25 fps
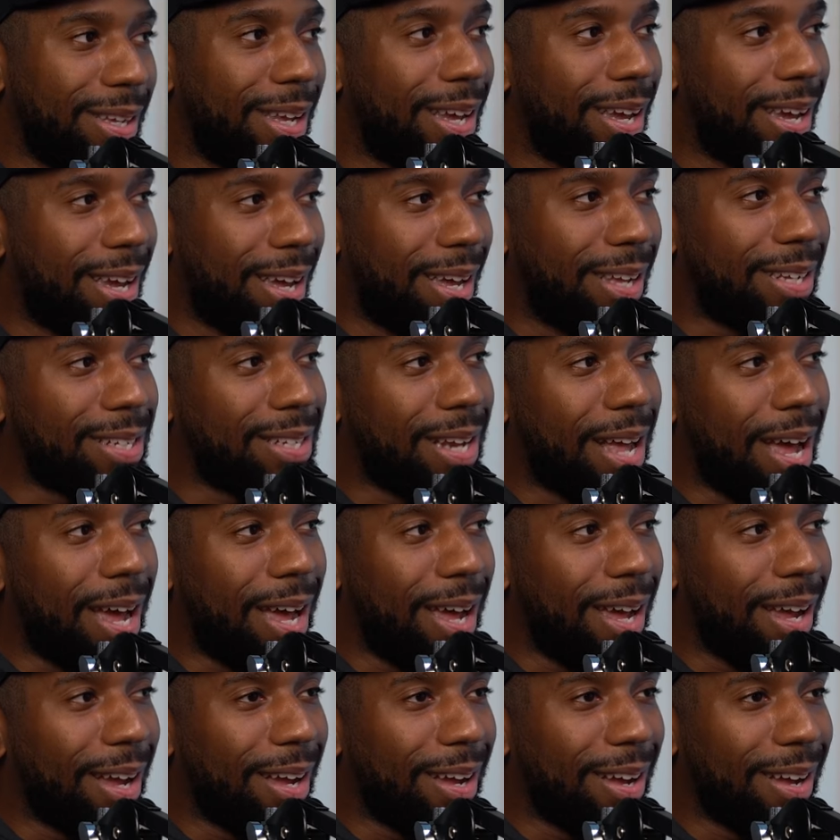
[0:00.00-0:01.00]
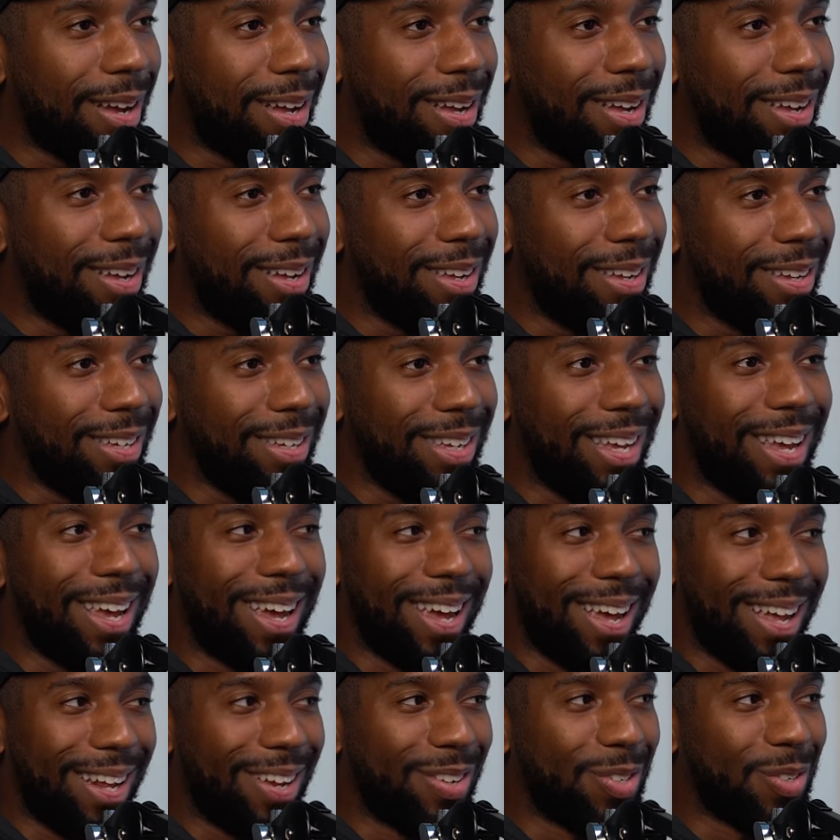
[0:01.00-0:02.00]
yeah, it's like
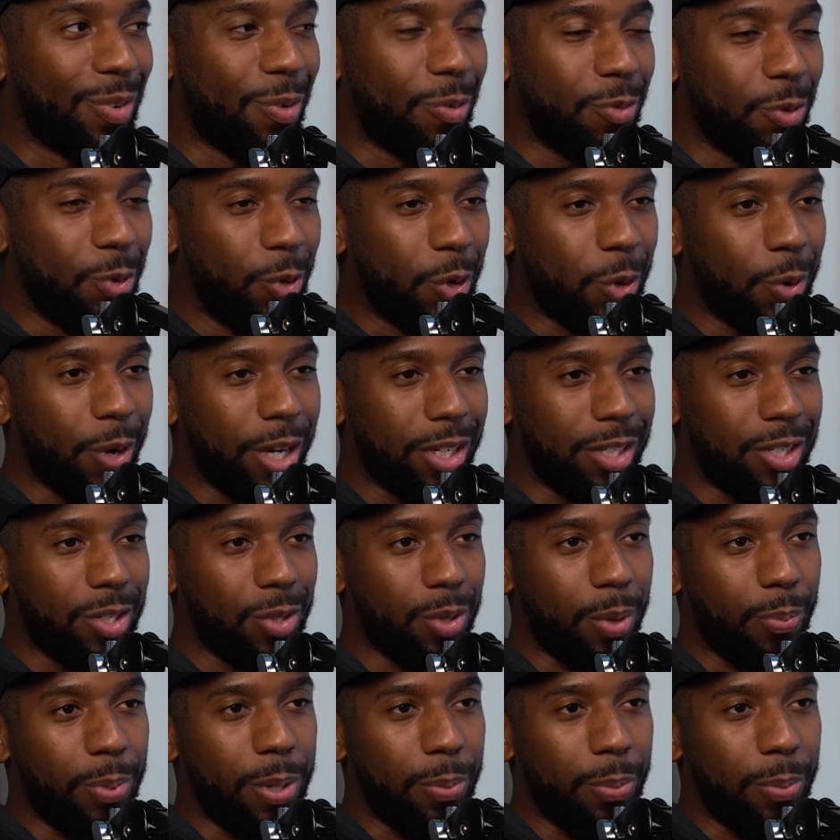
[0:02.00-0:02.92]
yeah, there's a few questions where